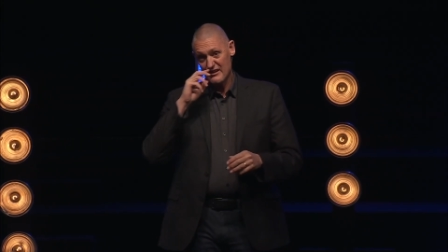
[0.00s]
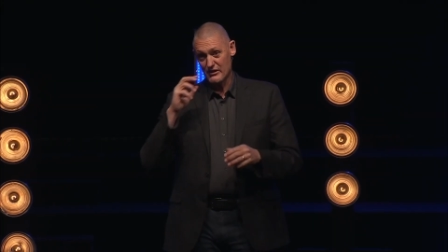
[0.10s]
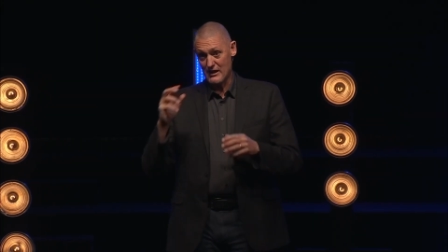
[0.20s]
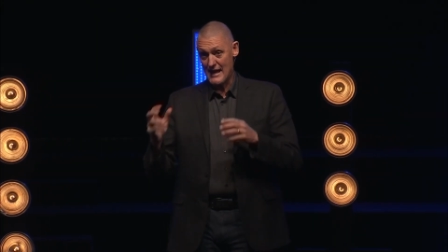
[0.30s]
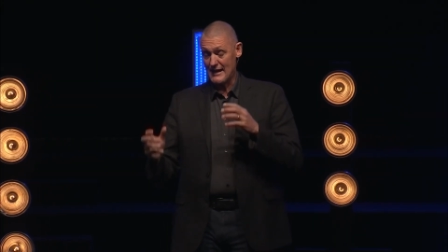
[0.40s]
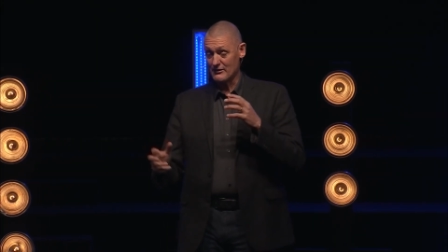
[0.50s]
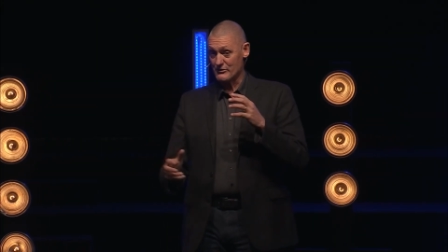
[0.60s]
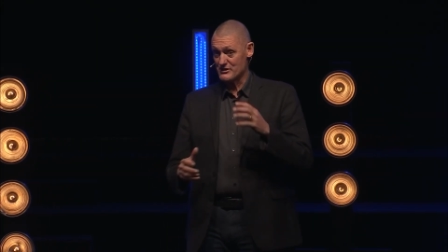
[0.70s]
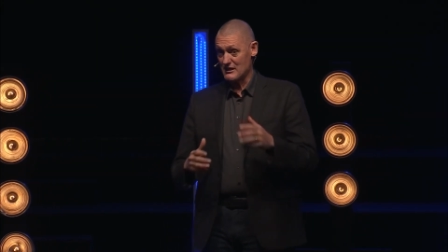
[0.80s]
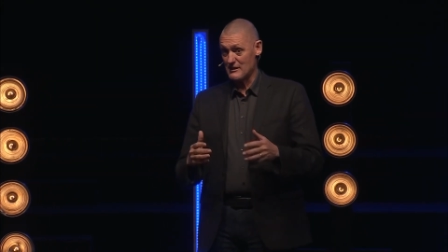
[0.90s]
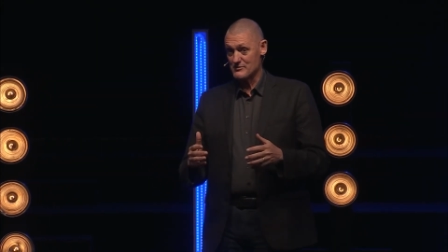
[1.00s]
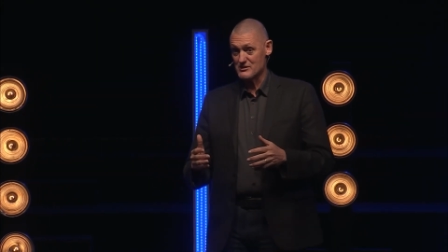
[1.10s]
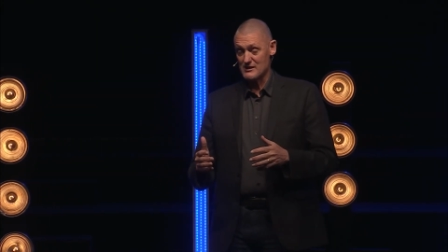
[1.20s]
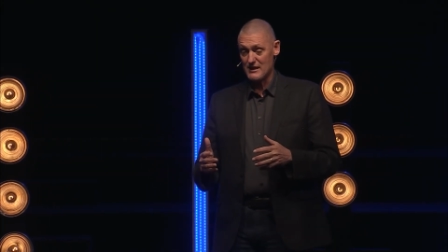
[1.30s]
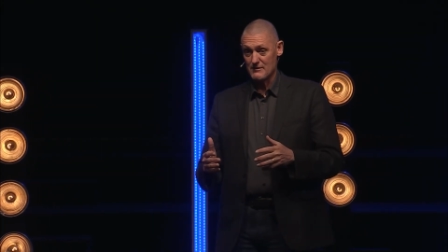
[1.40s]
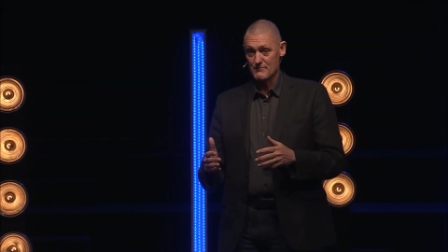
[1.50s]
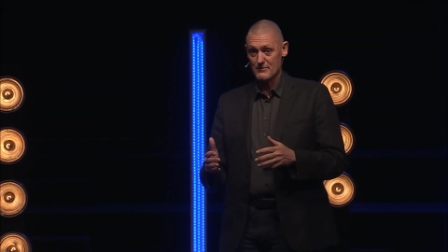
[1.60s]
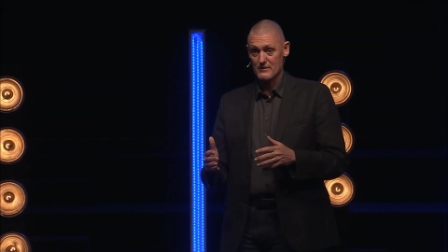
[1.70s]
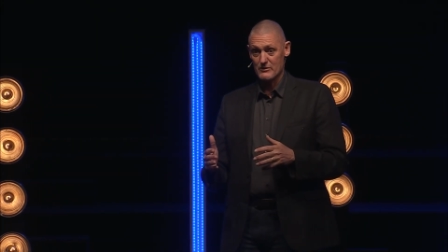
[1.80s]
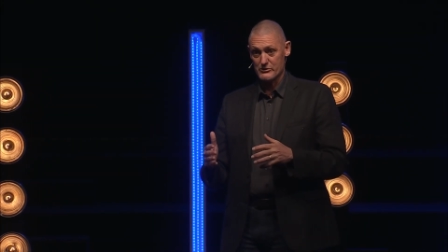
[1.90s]
Her handlers get upset.
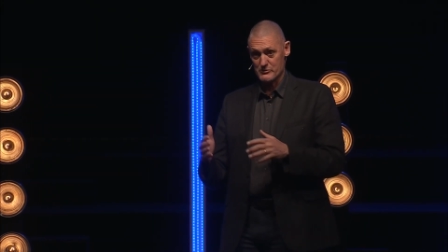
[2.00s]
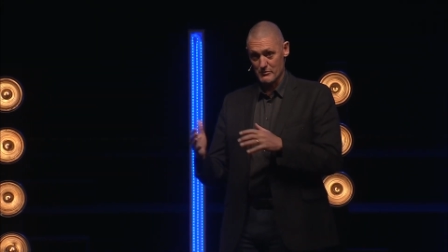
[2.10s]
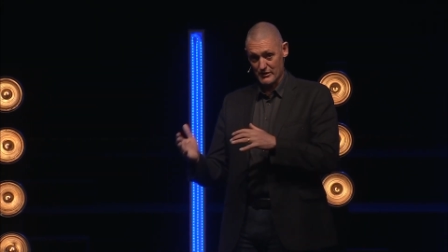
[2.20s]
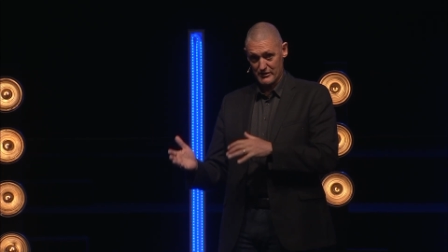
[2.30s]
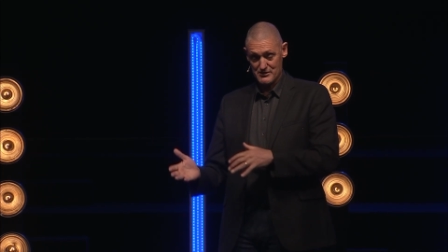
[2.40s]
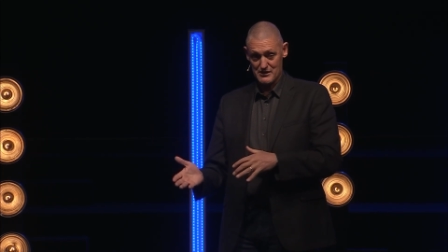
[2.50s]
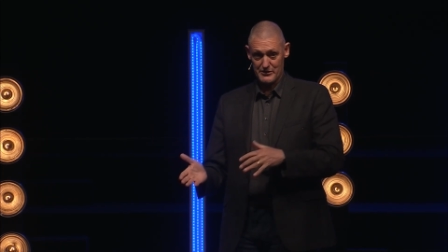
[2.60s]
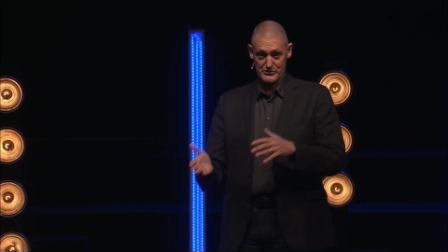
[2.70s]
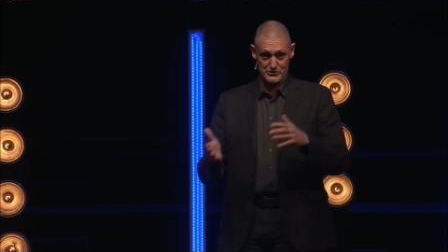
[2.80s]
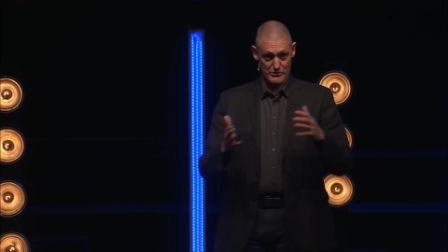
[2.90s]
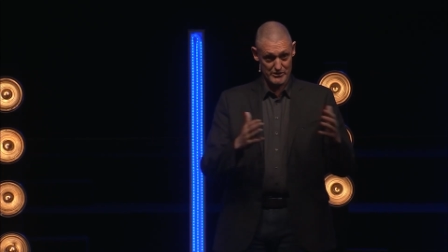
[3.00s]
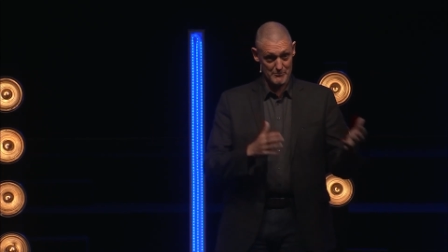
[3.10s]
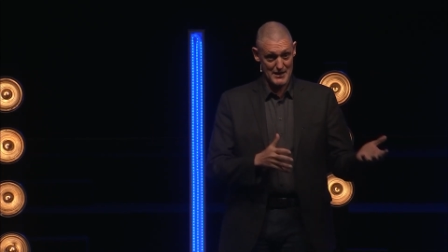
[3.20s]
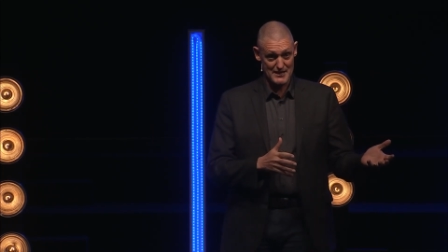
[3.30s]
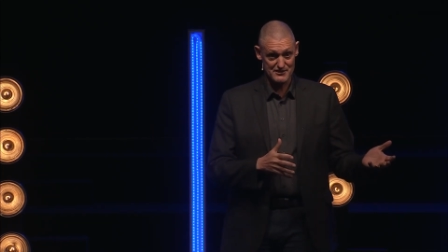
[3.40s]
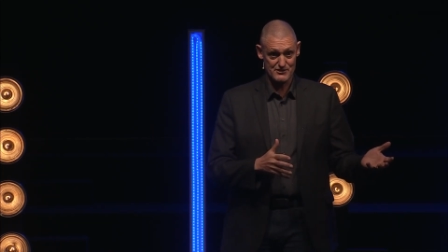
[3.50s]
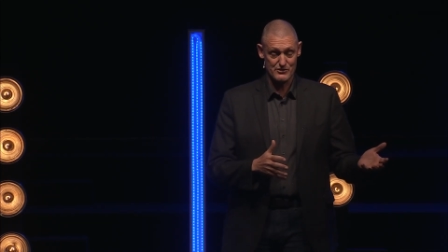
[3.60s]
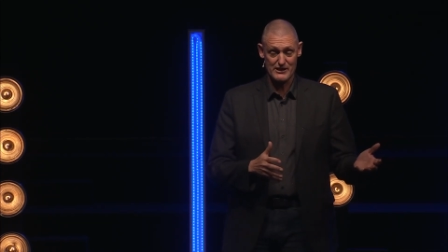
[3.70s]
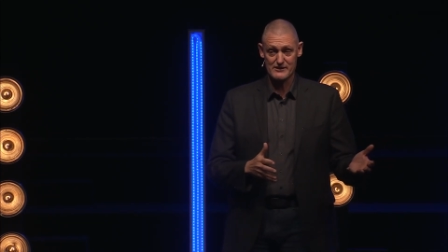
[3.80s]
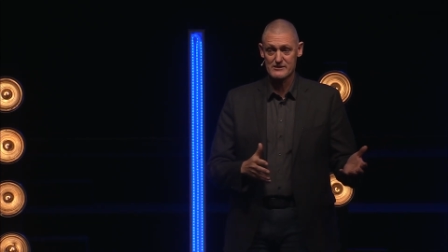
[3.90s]
Those marketeers go to the
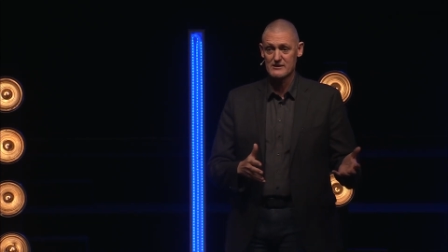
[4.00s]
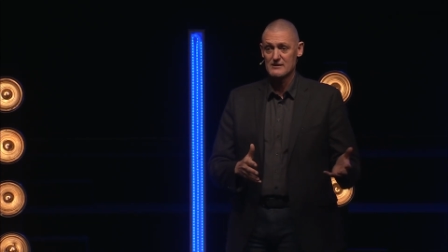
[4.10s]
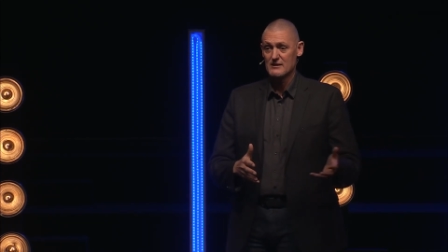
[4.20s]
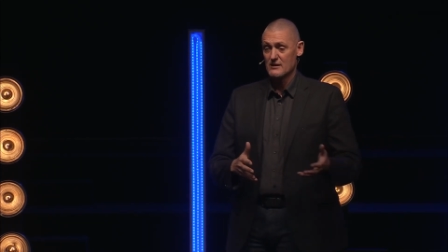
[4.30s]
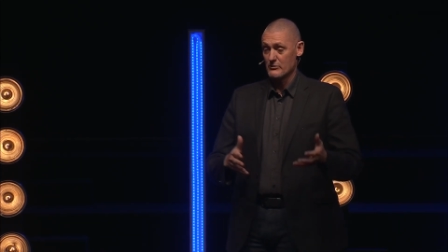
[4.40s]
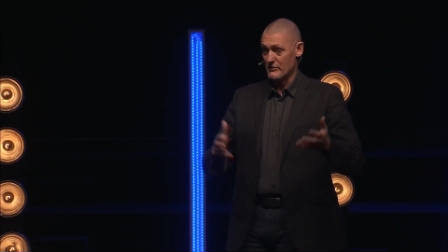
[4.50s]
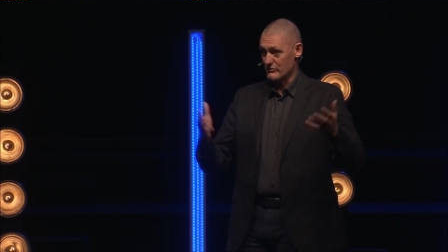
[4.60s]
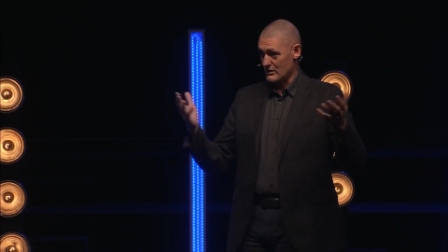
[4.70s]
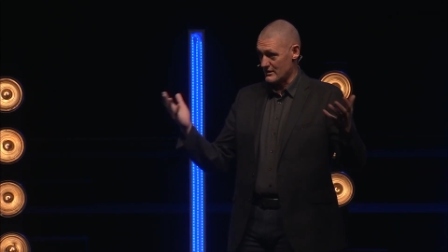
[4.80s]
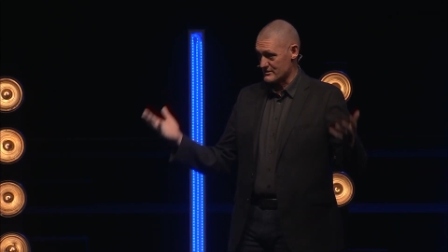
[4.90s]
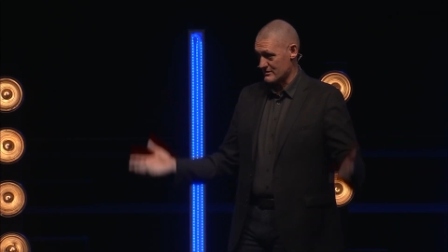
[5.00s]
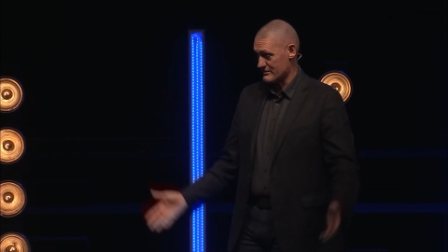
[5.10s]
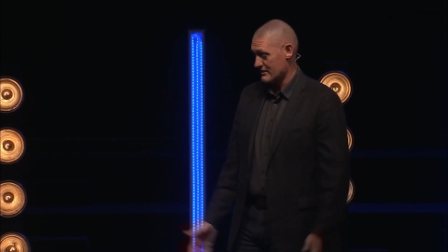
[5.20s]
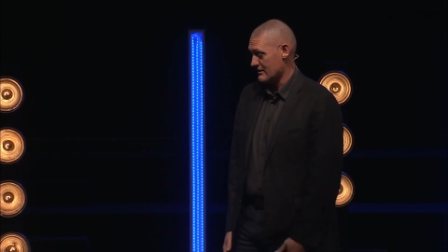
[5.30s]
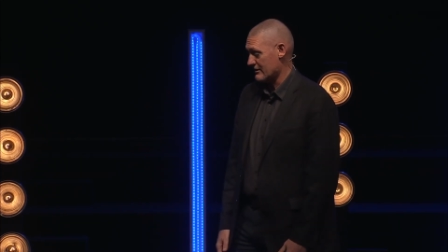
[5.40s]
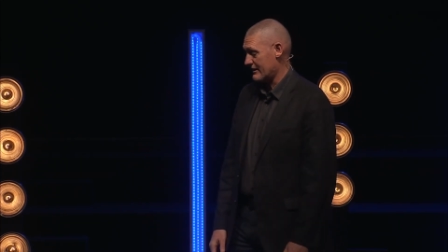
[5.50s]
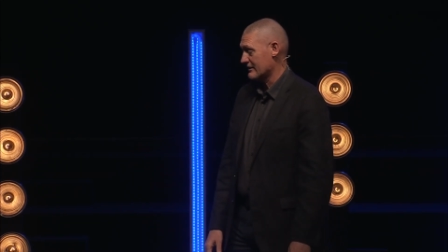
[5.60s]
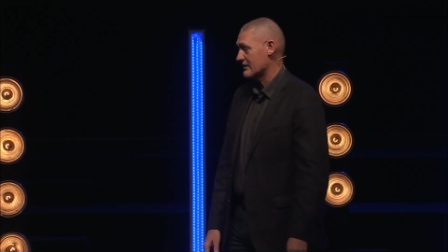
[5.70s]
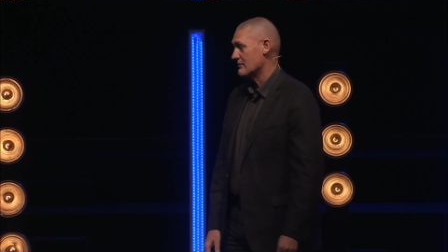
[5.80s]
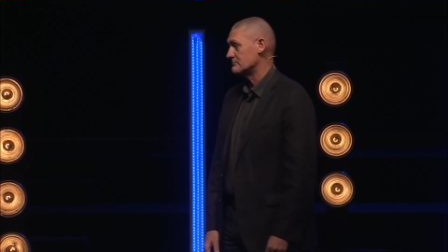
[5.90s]
magistrates. We've lost our, our
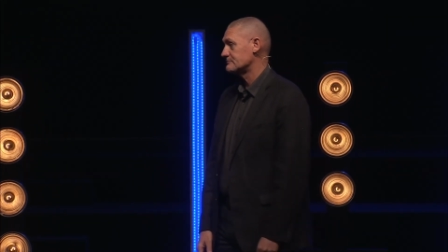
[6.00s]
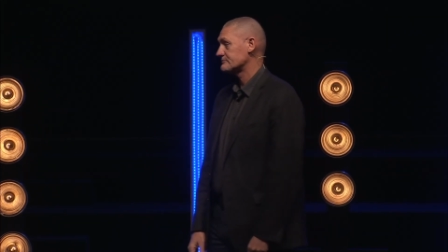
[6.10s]
income.